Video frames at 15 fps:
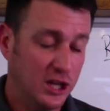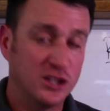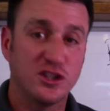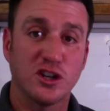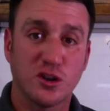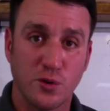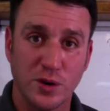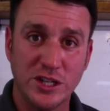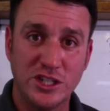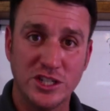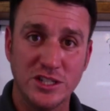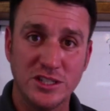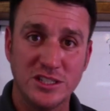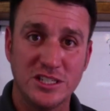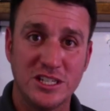
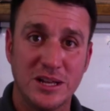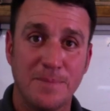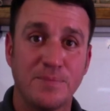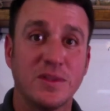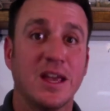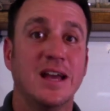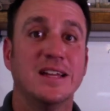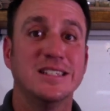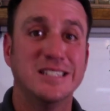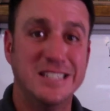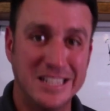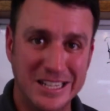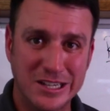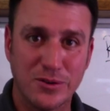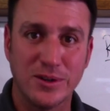Secretions,
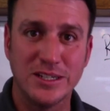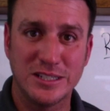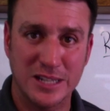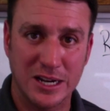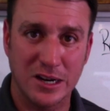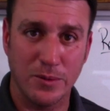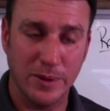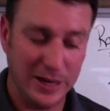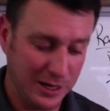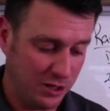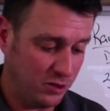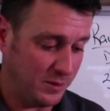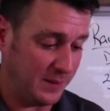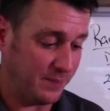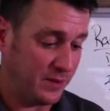decreased airway
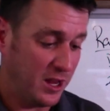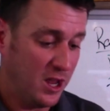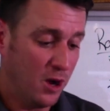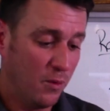lumen.